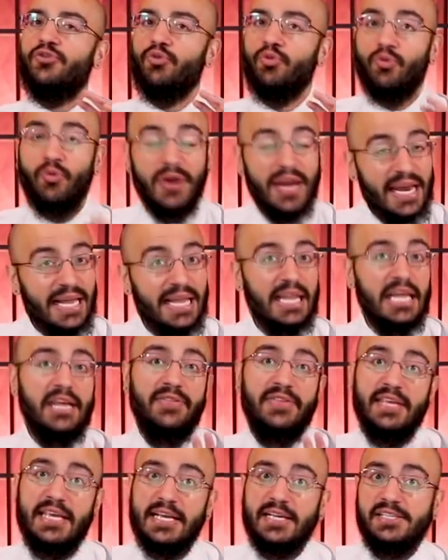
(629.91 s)
really
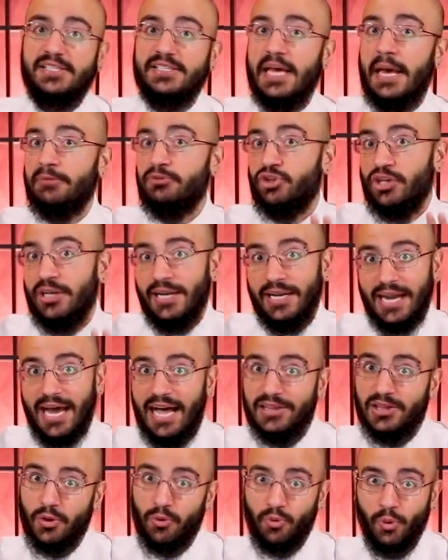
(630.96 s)
the exception and
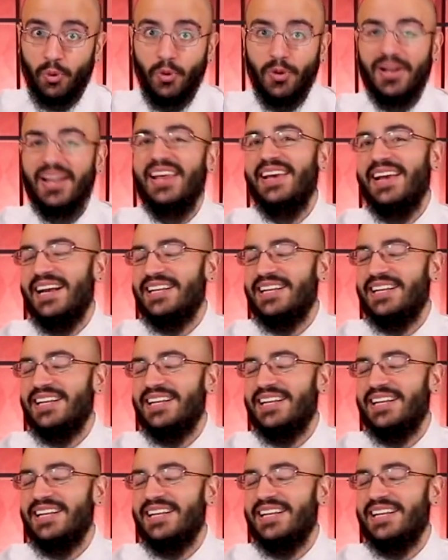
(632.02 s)
not the rule.